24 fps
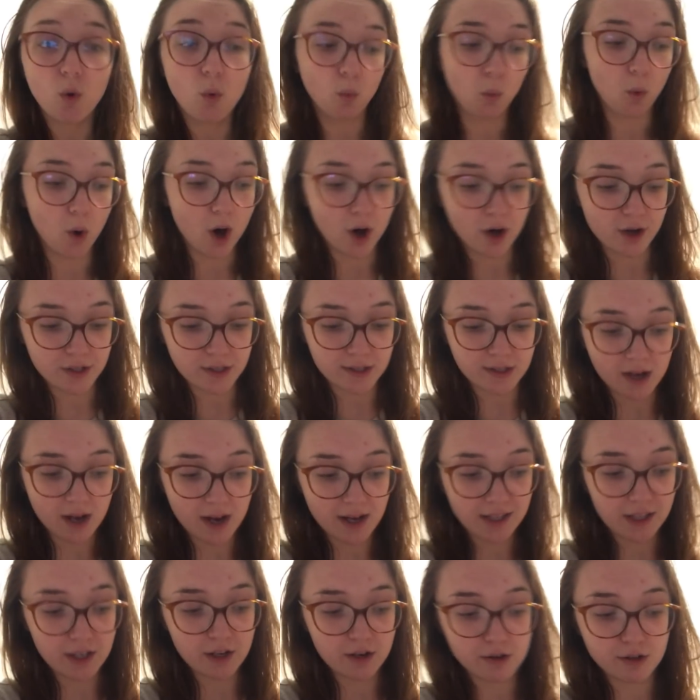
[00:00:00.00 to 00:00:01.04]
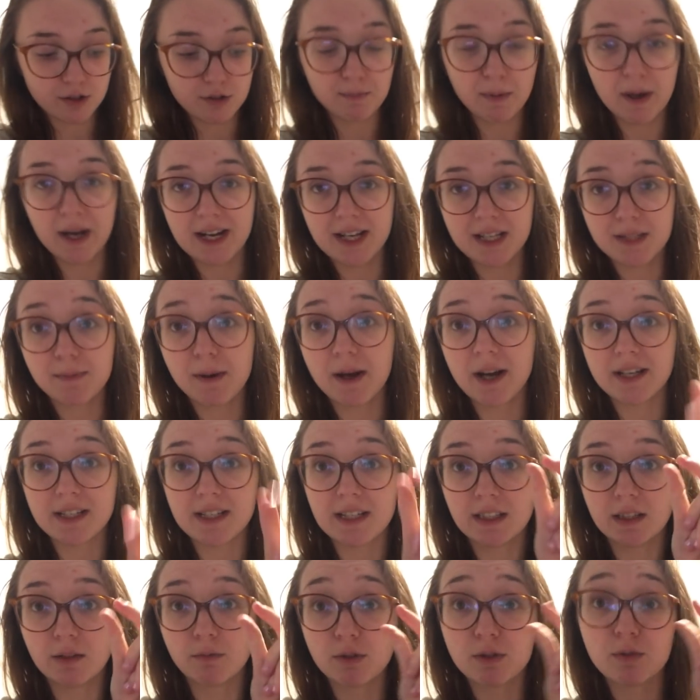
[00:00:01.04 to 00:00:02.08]
was I used bias
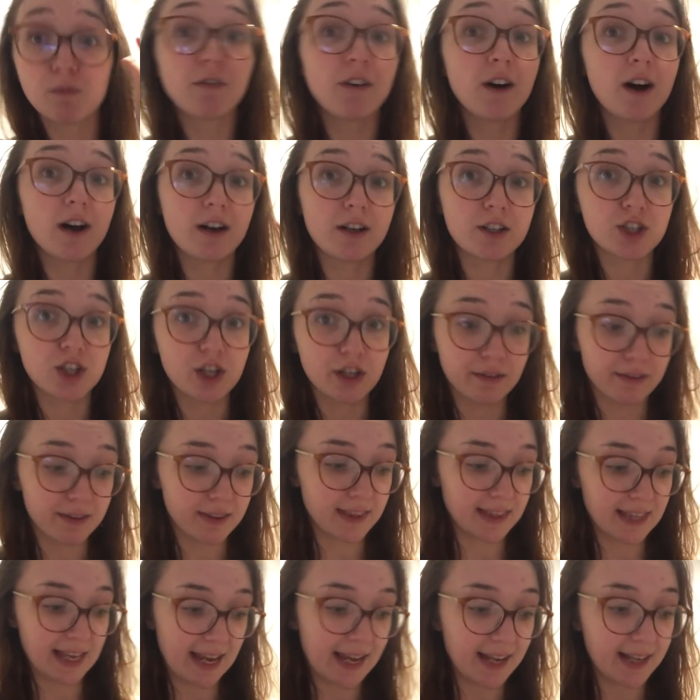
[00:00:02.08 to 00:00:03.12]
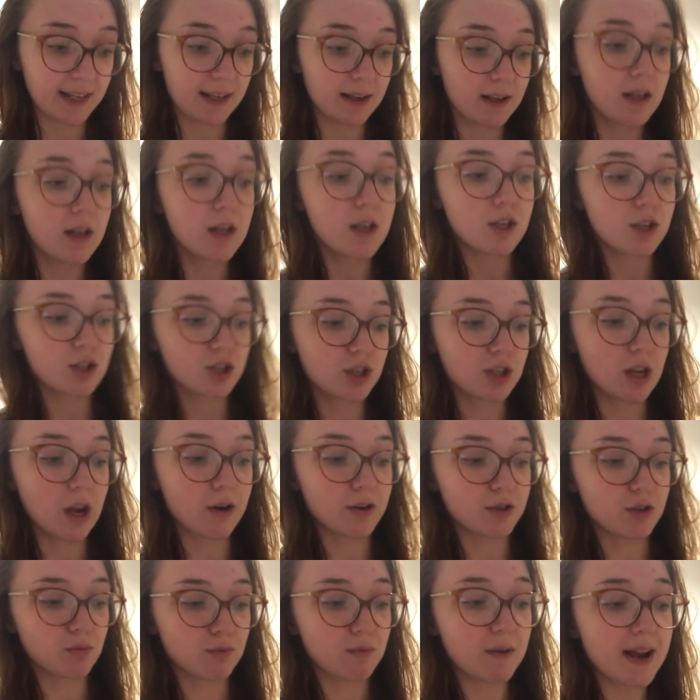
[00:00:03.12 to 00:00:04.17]
binding that was far too thick. So
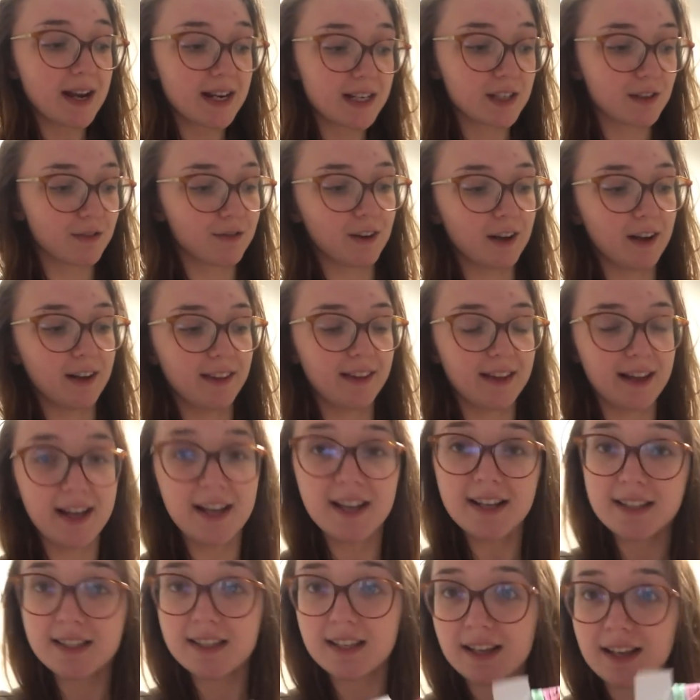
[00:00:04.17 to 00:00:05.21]
to rectify that,